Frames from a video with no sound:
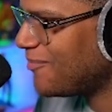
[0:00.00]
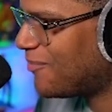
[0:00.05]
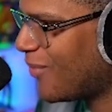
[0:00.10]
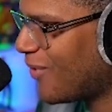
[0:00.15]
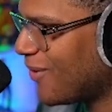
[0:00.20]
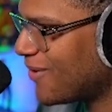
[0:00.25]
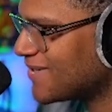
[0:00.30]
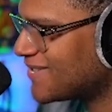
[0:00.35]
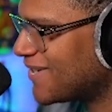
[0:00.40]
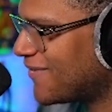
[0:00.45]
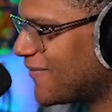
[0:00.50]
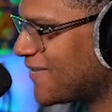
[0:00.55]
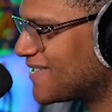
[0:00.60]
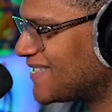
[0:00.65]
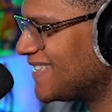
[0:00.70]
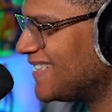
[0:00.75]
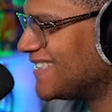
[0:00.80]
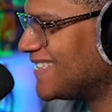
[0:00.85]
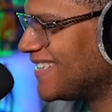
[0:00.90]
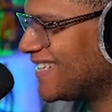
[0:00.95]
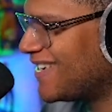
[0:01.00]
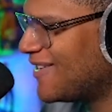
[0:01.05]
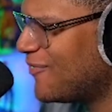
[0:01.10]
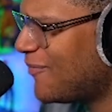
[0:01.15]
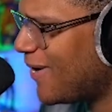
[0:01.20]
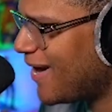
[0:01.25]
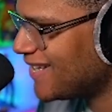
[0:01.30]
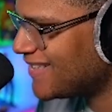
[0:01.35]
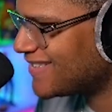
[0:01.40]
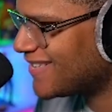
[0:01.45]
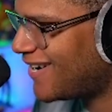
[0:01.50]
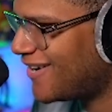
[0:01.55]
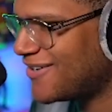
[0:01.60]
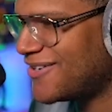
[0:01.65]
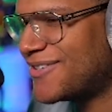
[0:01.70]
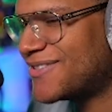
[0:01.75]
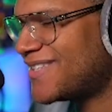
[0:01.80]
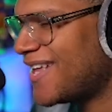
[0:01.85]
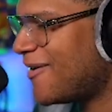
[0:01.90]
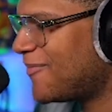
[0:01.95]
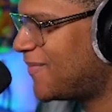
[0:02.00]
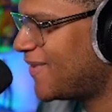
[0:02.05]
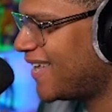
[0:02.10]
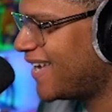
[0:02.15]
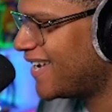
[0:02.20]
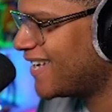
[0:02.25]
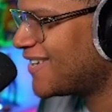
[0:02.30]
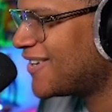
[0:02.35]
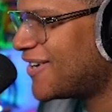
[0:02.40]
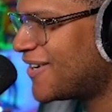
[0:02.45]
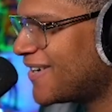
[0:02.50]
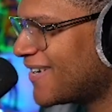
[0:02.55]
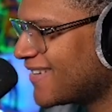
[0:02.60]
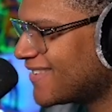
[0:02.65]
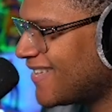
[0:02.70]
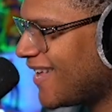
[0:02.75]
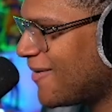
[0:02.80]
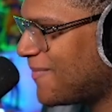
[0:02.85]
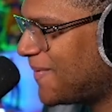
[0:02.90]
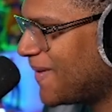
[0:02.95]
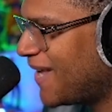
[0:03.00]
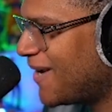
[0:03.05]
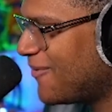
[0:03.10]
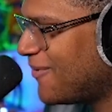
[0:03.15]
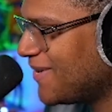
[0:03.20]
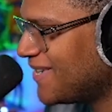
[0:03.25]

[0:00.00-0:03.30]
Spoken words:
Boruto versus Ishiki. What? Oh, yo, stop playing, dog. Stop playing.